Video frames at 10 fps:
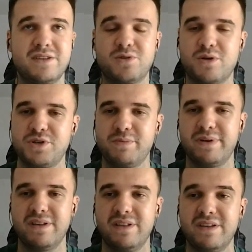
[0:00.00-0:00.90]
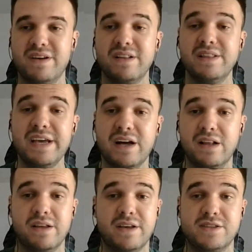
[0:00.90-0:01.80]
Is it dropshipping uh,
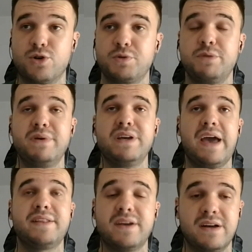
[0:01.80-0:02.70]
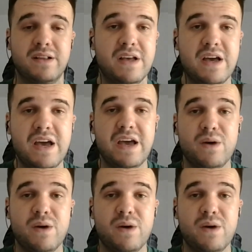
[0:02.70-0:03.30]
legal? Is dropshipping ethical?